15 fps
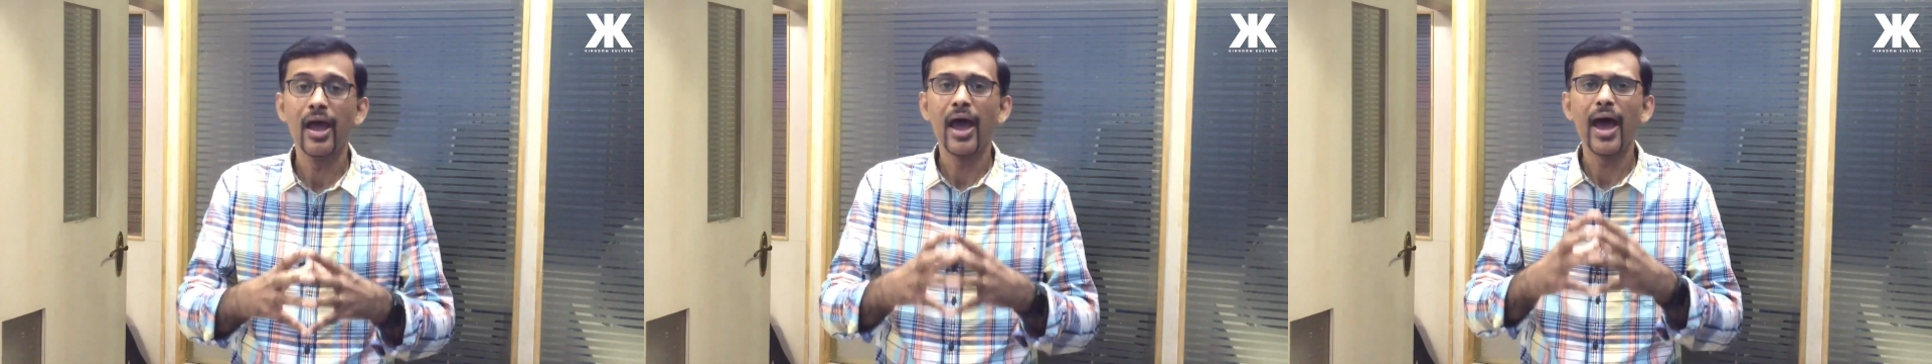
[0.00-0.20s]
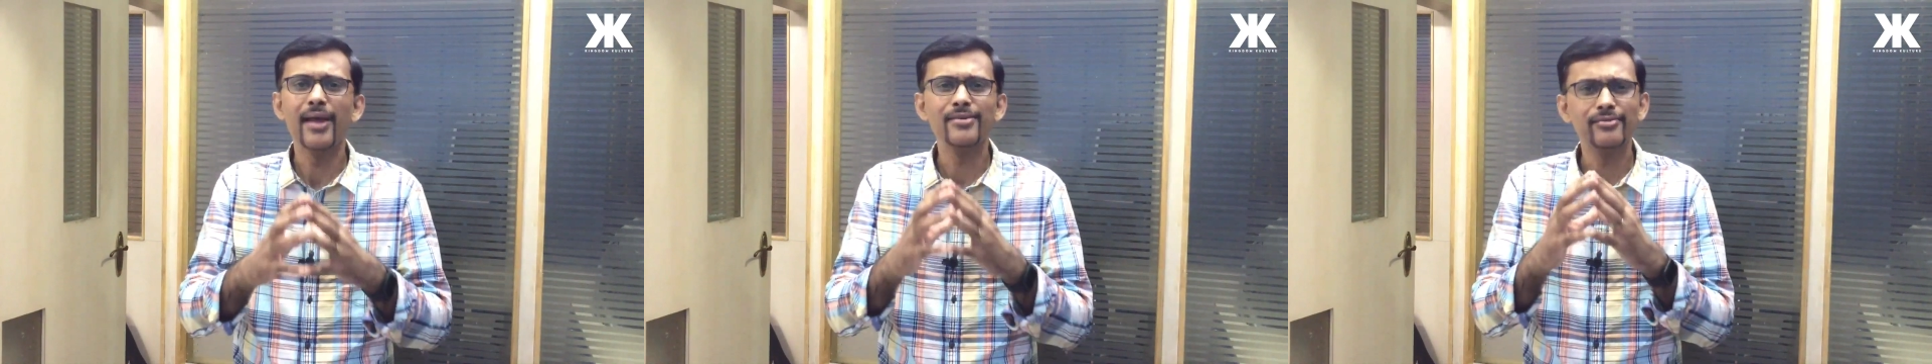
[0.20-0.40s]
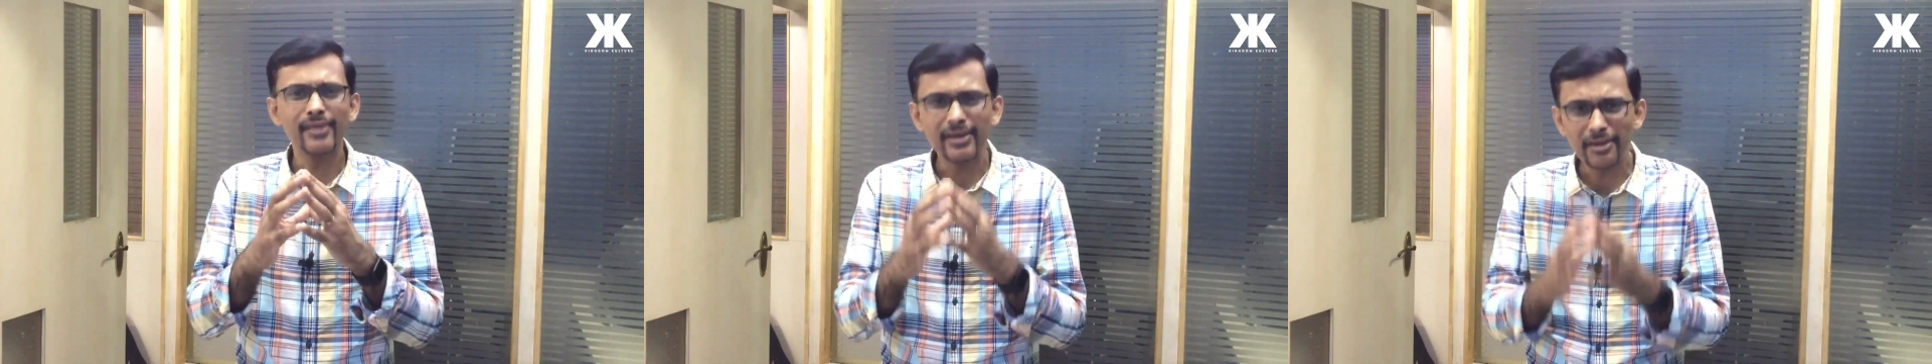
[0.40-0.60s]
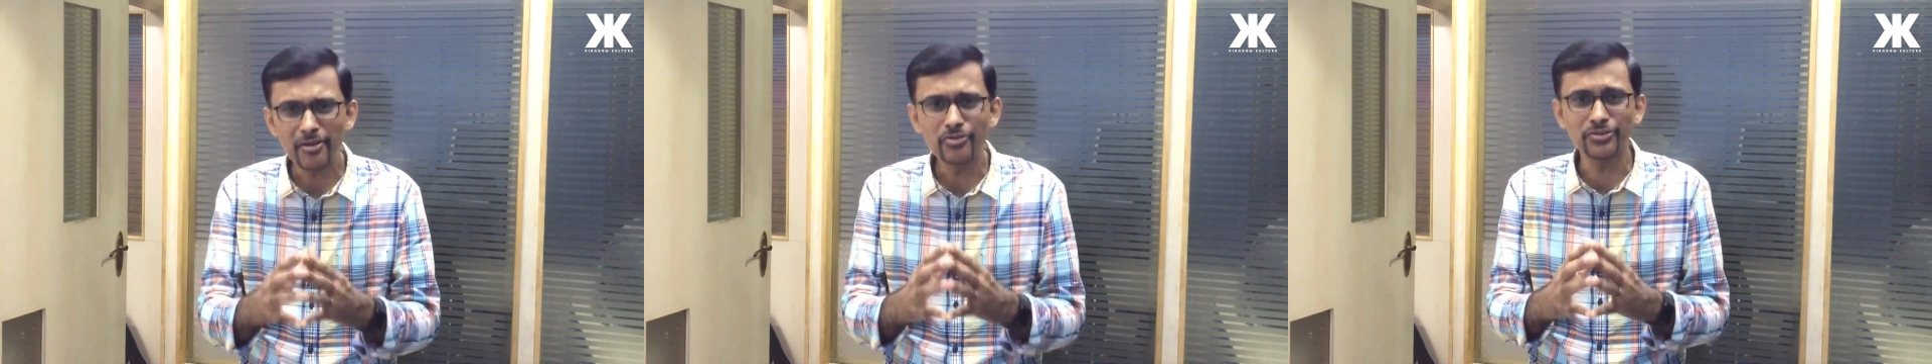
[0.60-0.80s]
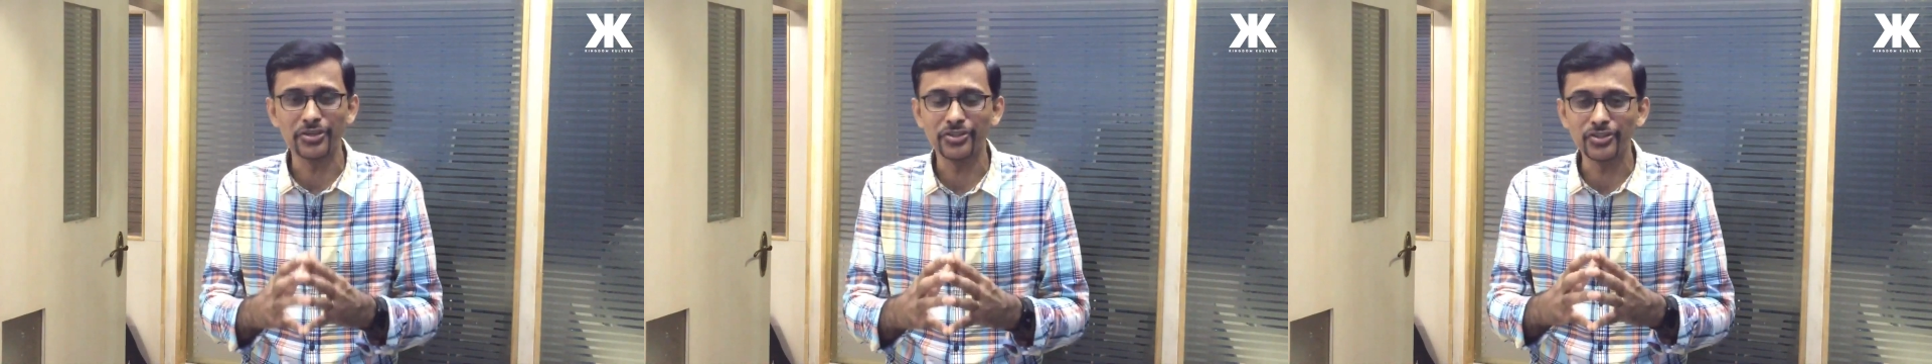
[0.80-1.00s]
and
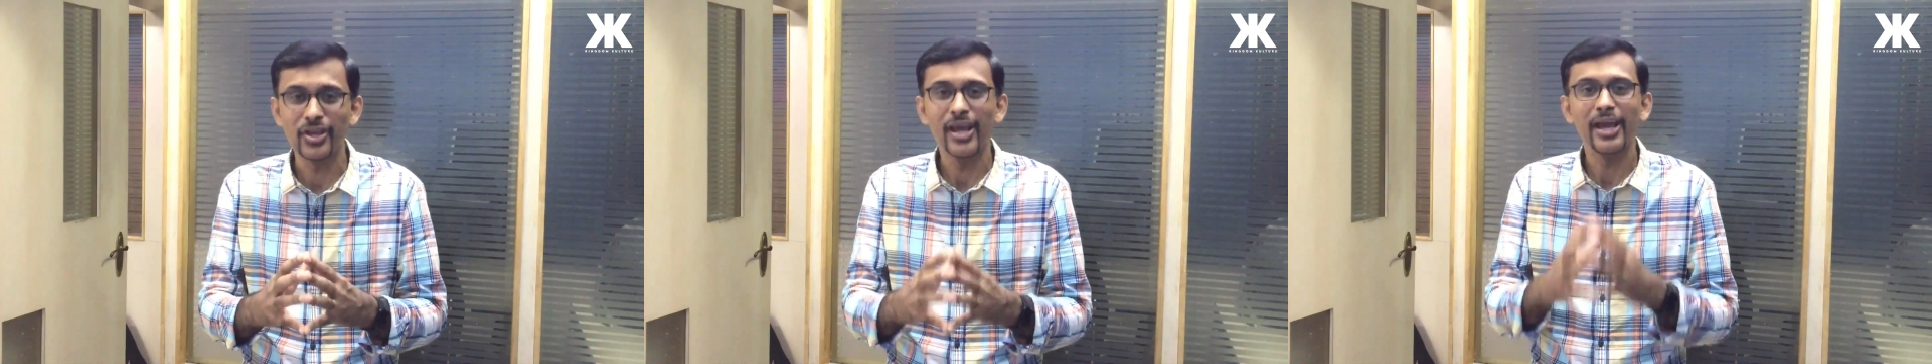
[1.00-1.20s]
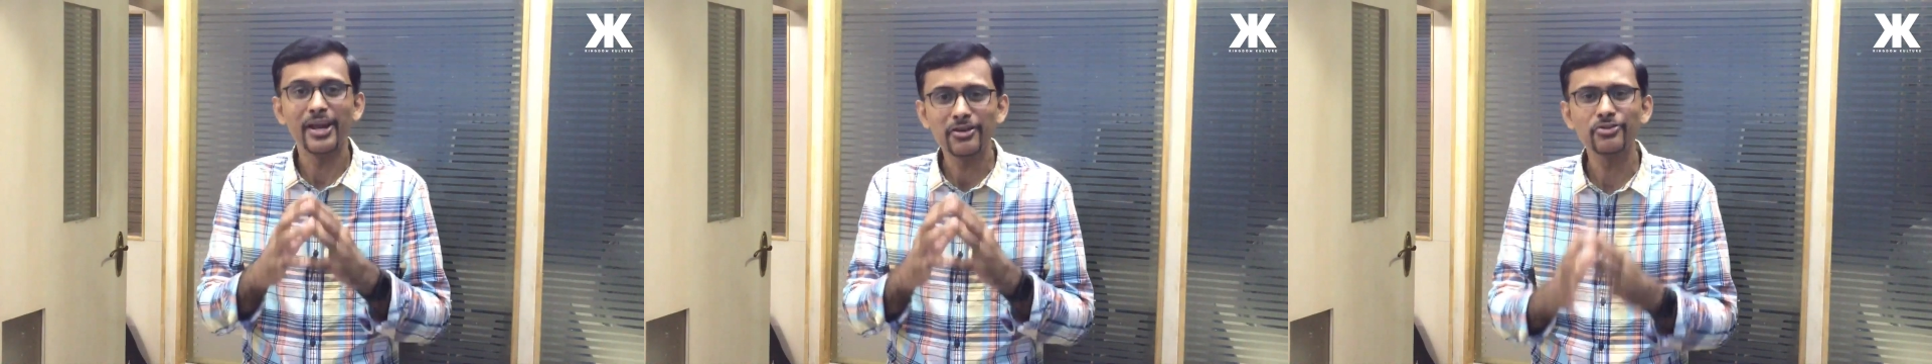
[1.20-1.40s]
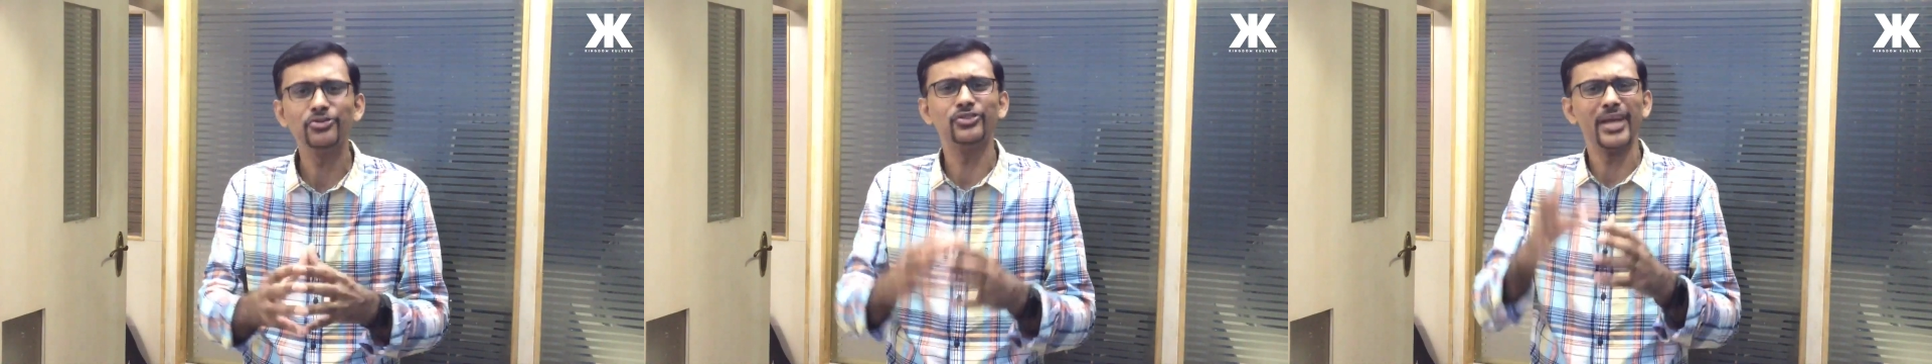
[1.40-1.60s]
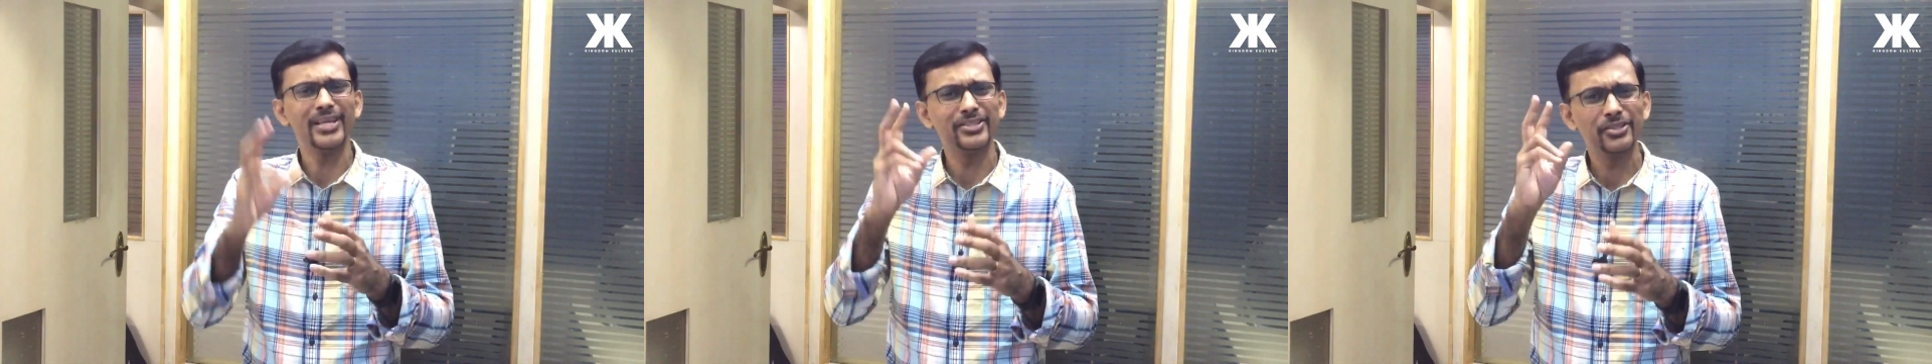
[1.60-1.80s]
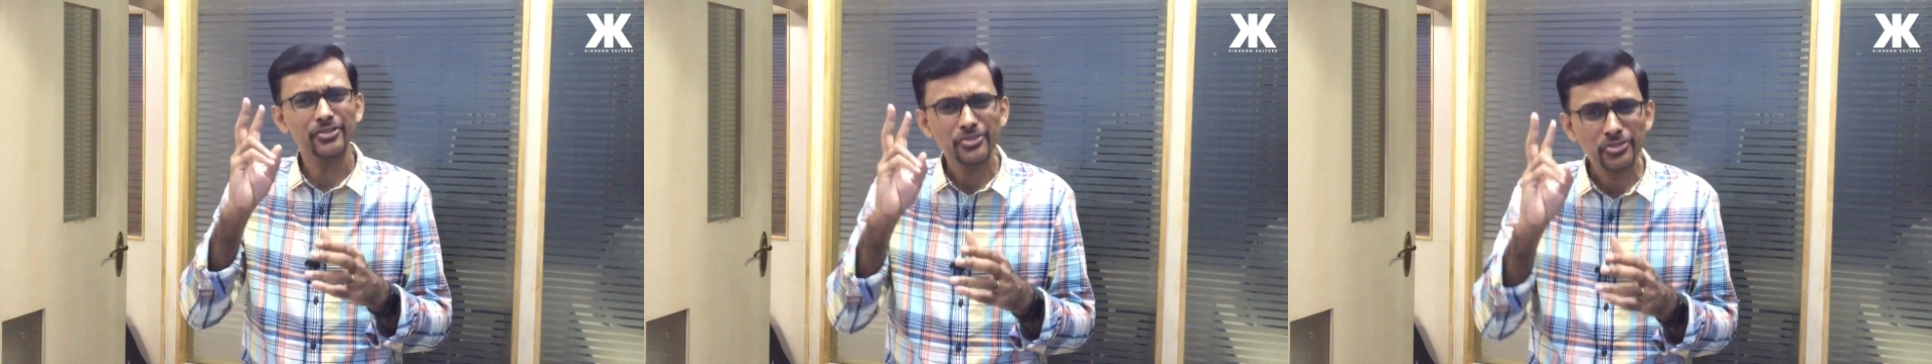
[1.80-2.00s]
reduces it to
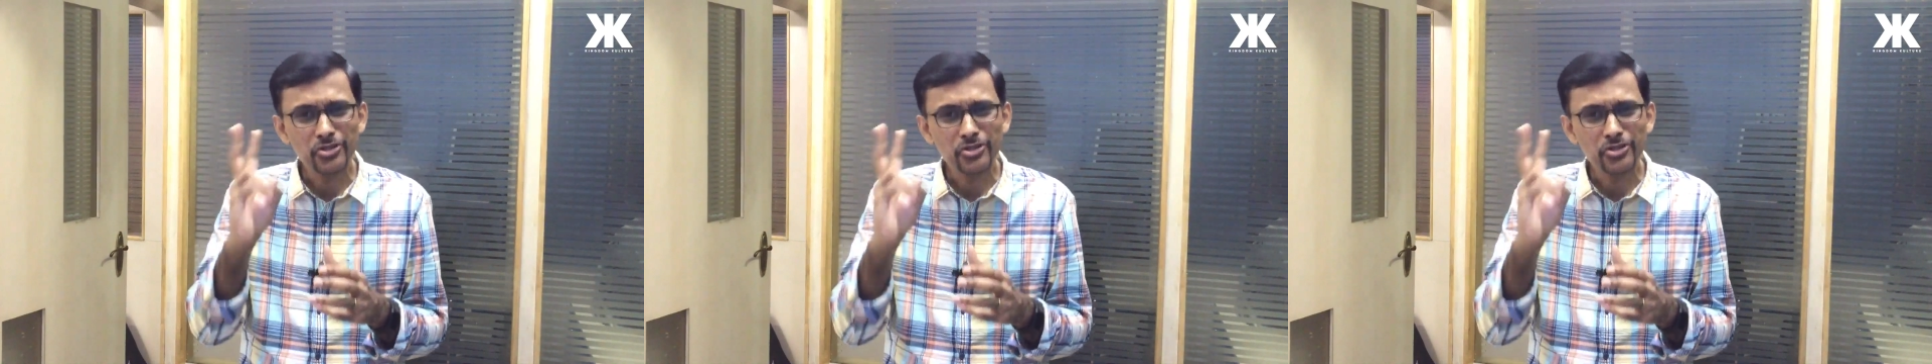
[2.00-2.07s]
just